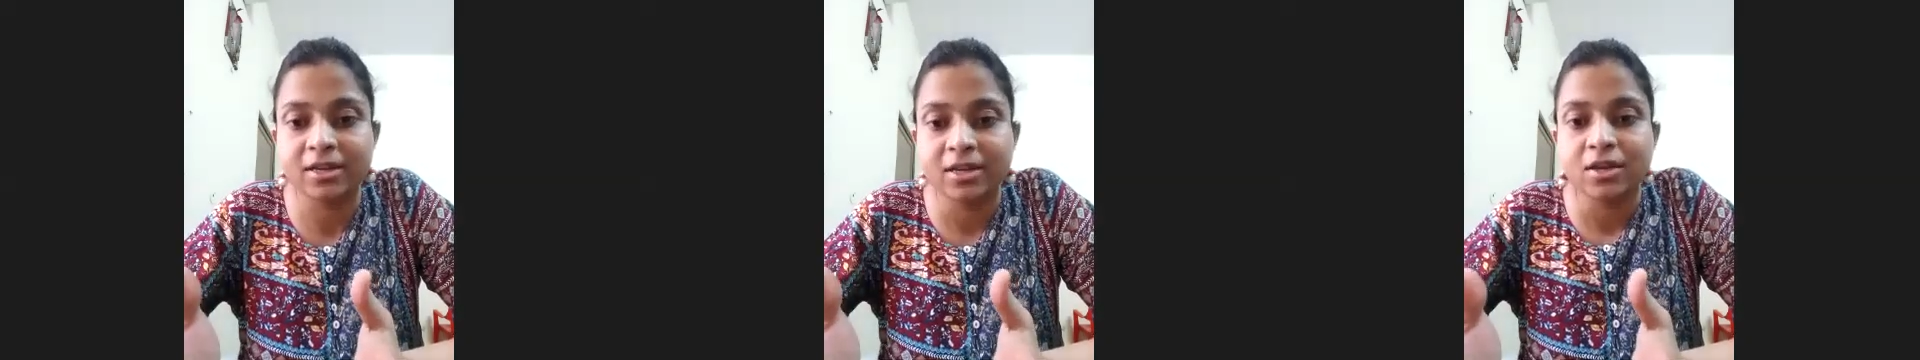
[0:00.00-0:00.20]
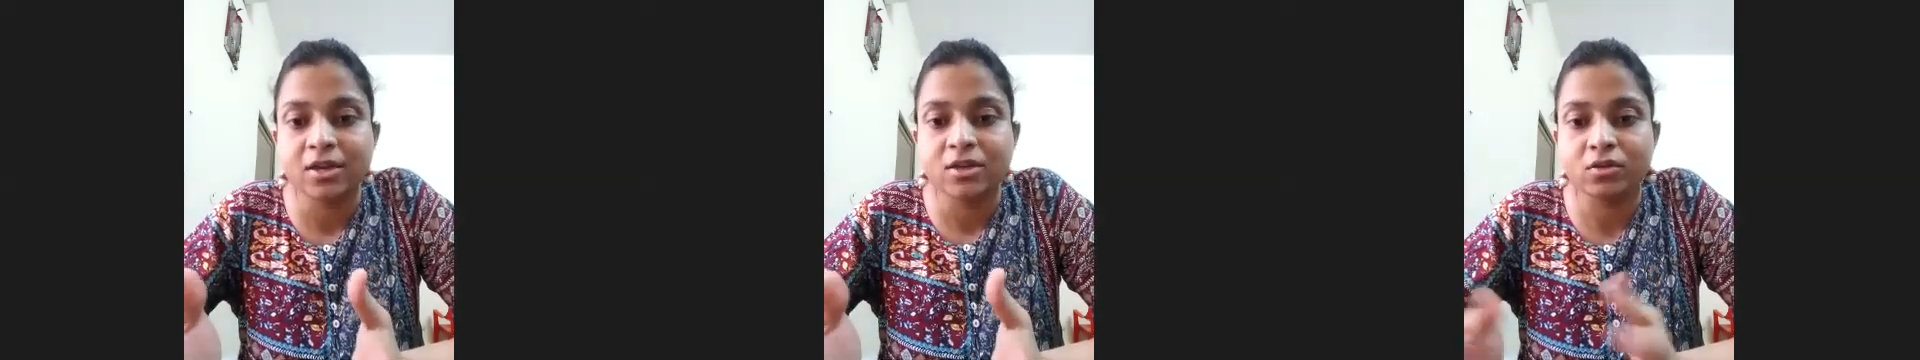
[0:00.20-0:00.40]

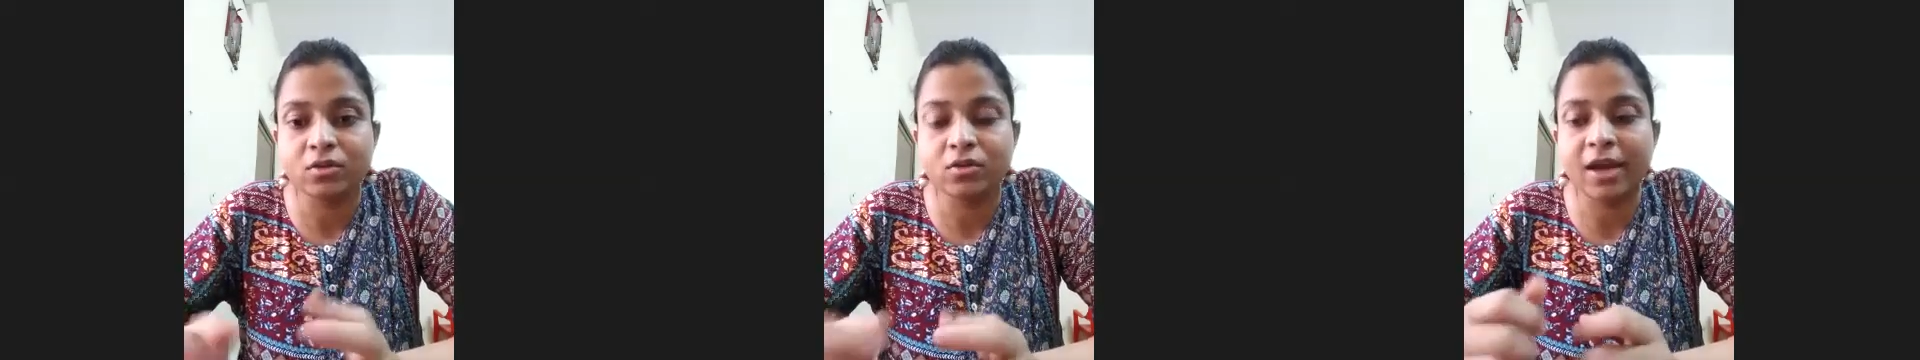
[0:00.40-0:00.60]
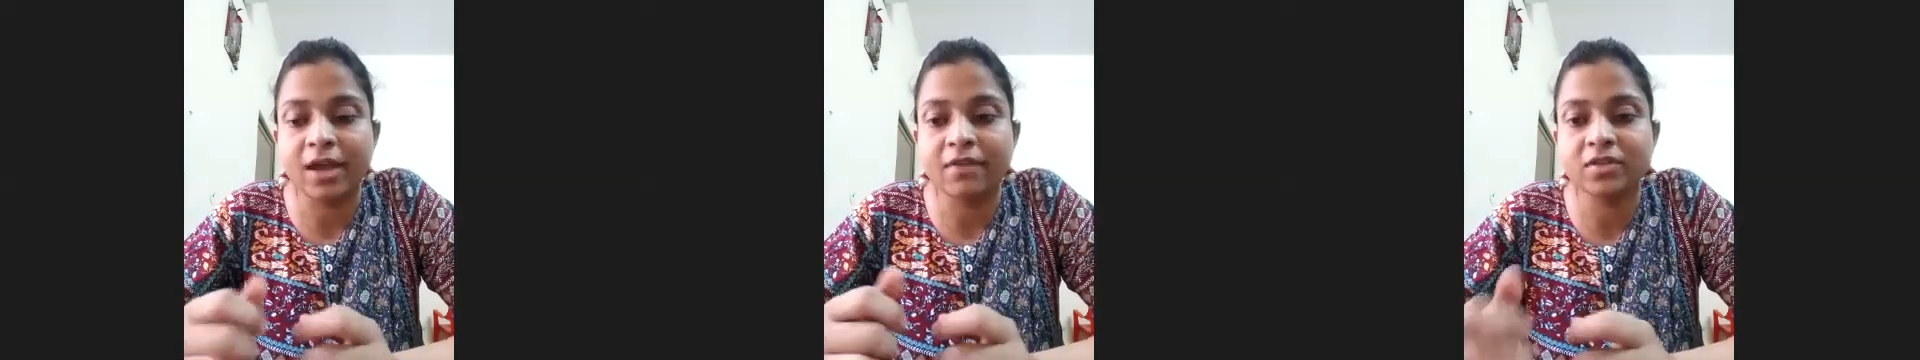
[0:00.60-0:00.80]
So you
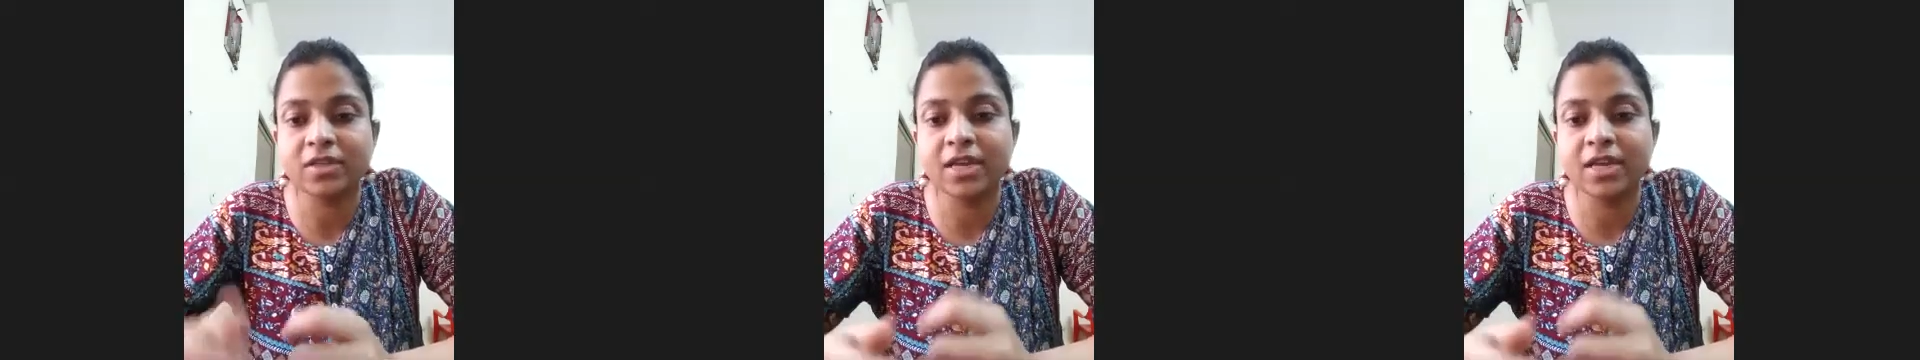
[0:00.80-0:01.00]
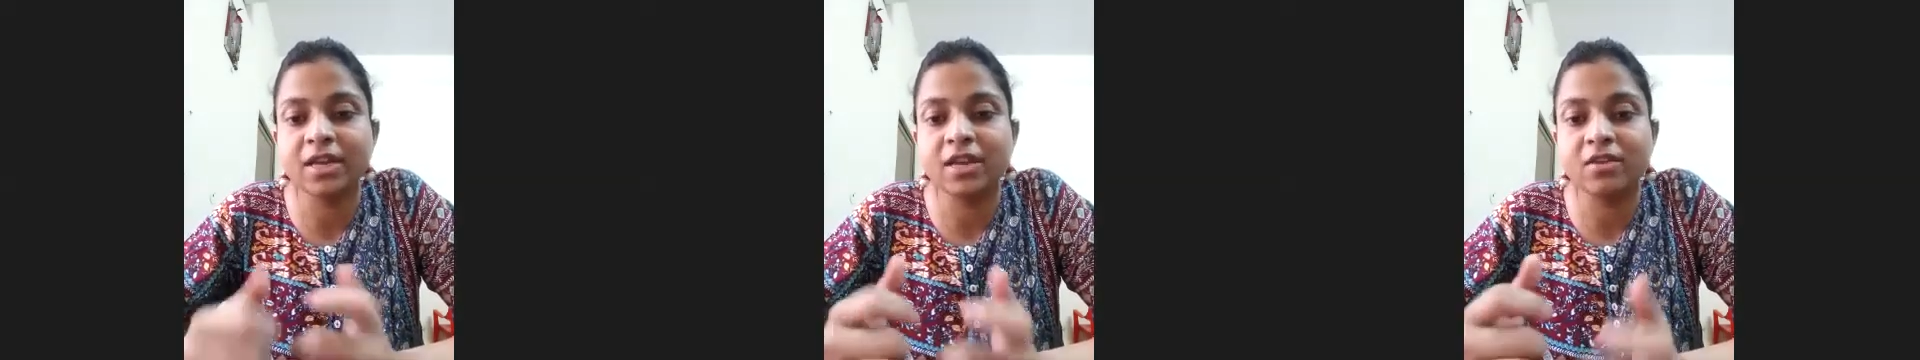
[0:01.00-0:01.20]
have seen
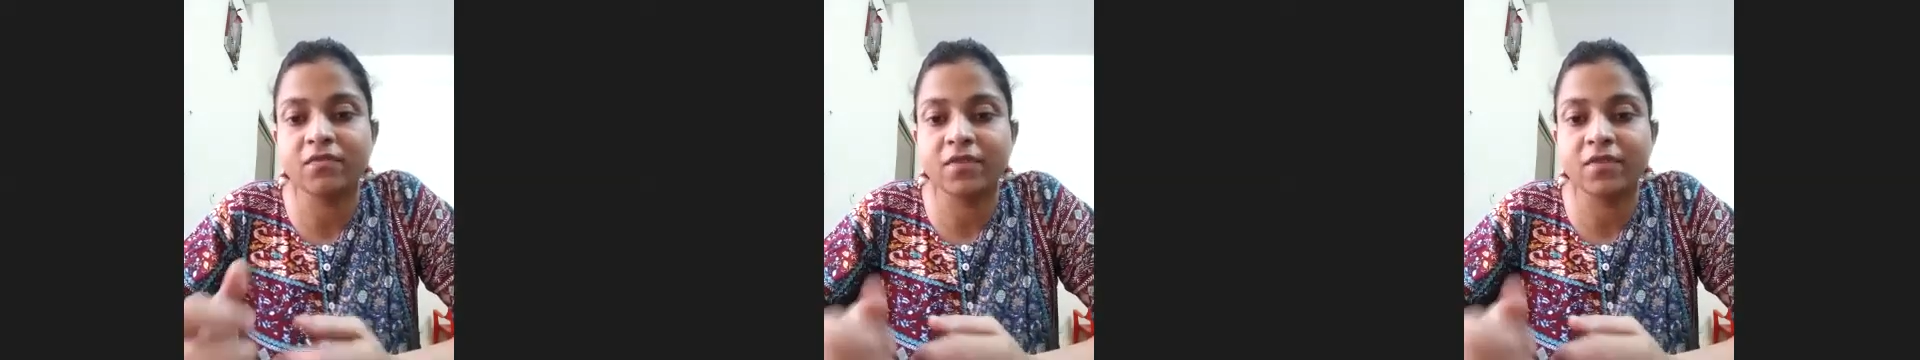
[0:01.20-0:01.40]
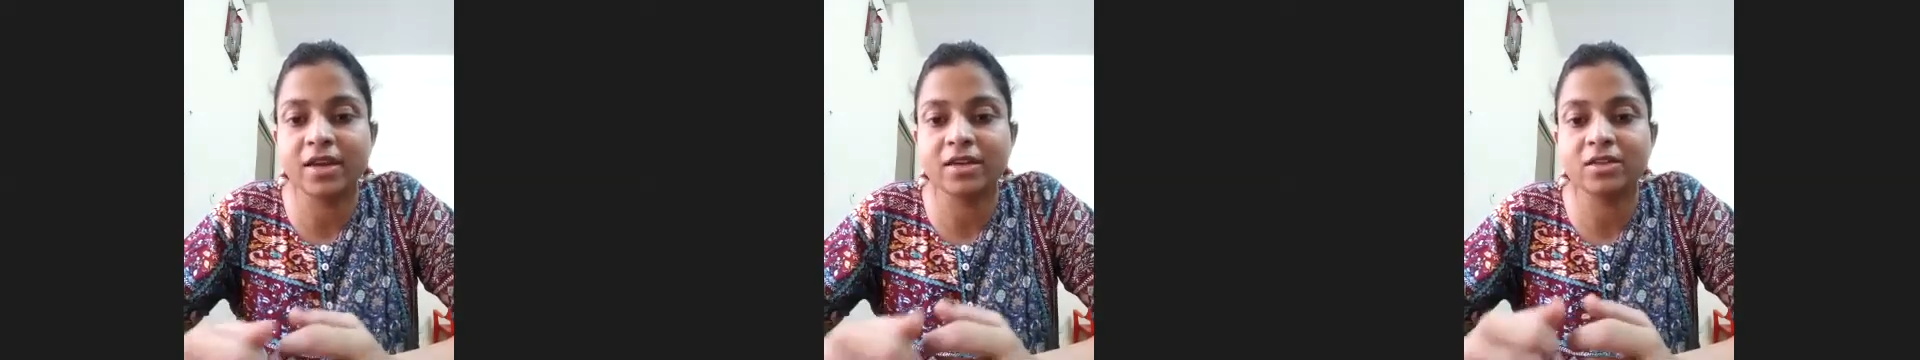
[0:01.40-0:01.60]

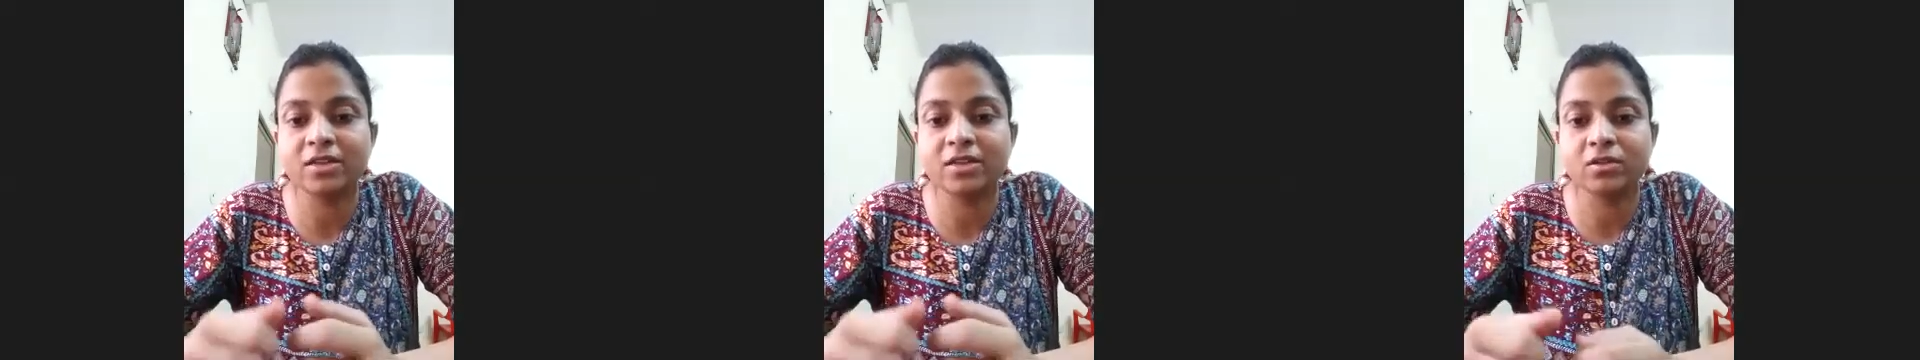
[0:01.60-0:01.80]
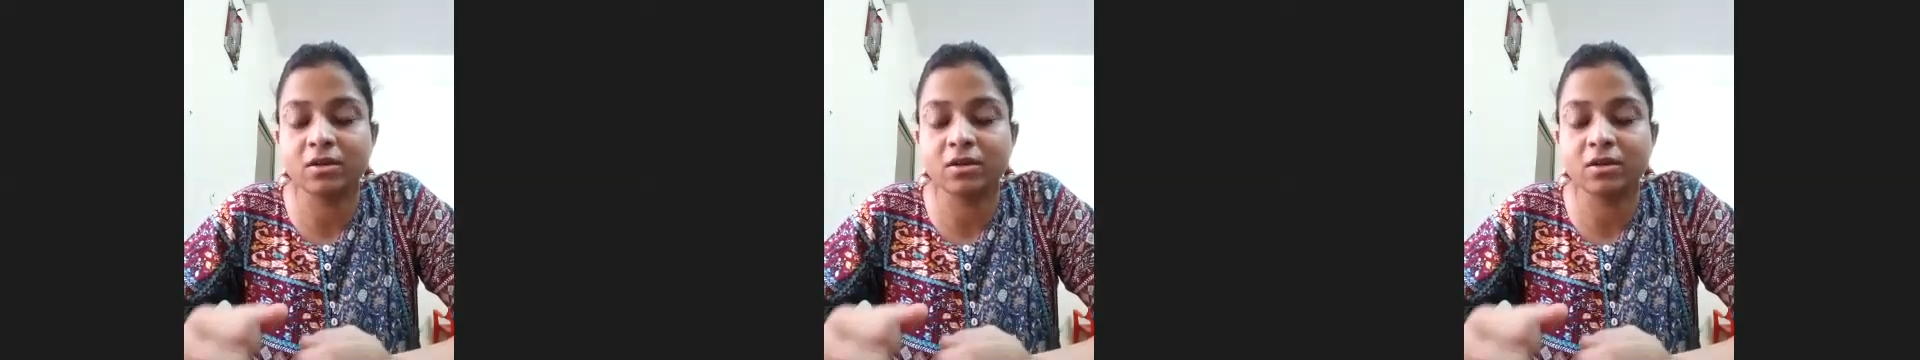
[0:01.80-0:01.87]
infants